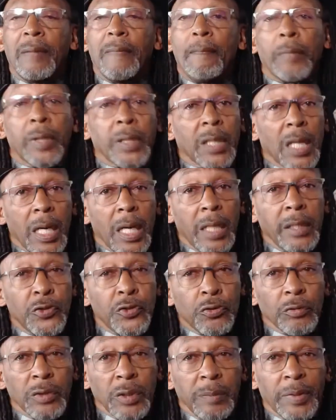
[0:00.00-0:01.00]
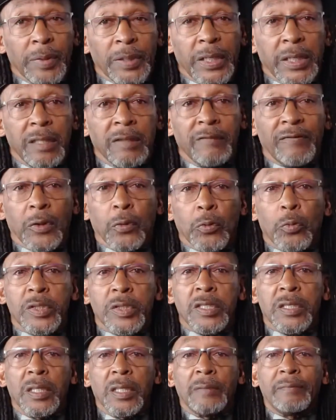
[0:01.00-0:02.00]
but I truly believe it
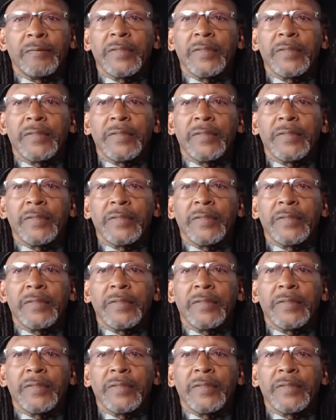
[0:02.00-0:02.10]
was